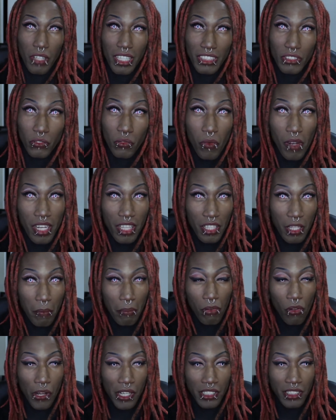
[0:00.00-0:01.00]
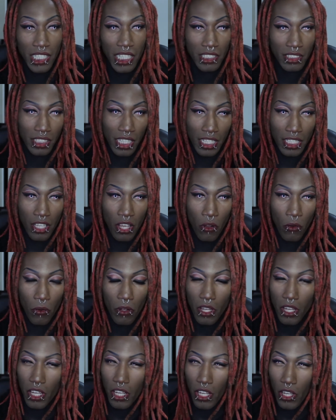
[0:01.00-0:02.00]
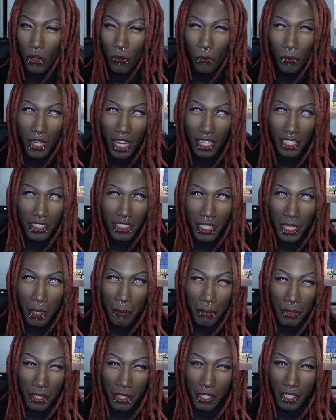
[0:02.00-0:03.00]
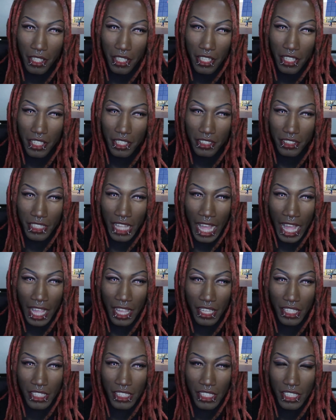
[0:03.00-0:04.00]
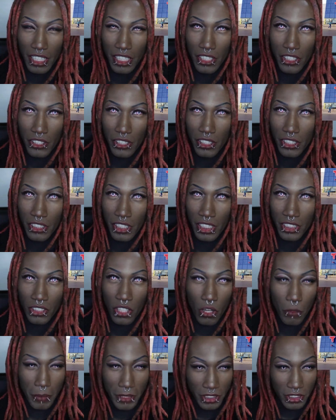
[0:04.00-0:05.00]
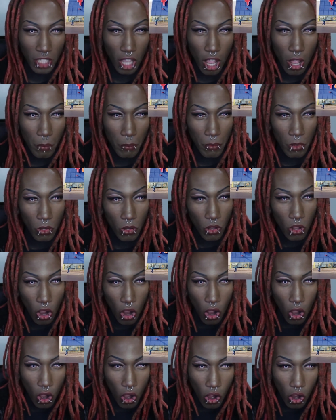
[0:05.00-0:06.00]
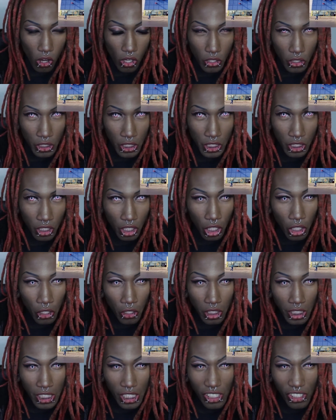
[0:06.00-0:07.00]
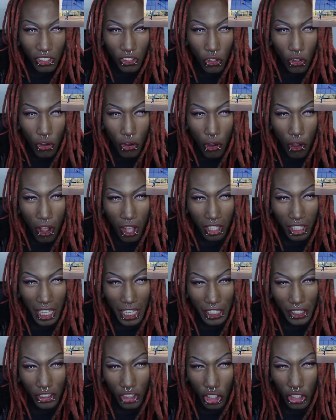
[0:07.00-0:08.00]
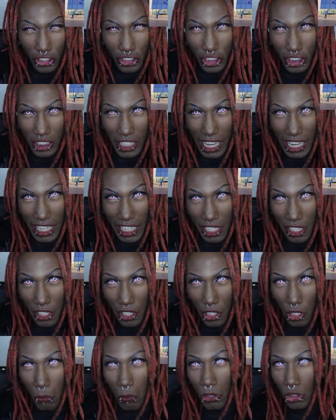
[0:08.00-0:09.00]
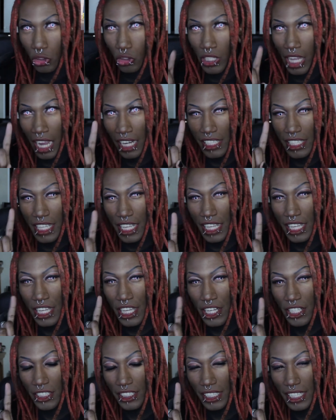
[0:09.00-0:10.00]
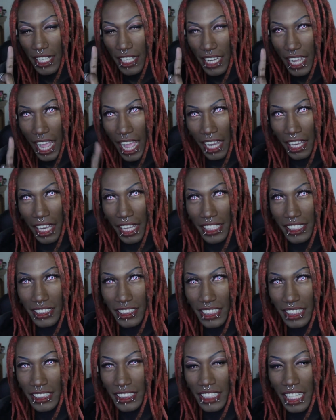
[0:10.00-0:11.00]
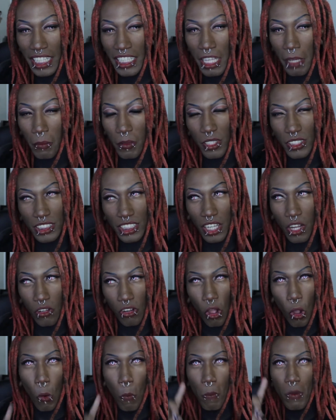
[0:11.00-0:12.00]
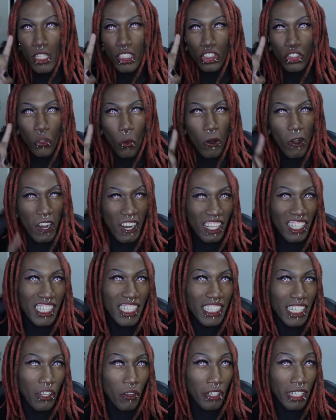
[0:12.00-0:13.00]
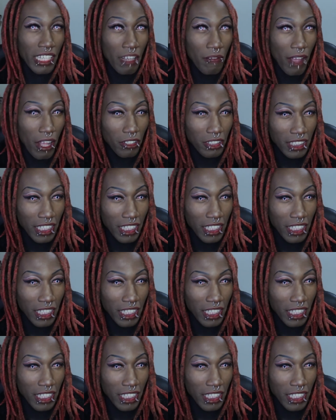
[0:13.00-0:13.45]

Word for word: Us. One of the employees there is like, yo, we got a tip that there's gonna be some here early on like Thursday. But you gotta get here at like 6 a.m. because they're gonna open the store early and they're gonna give out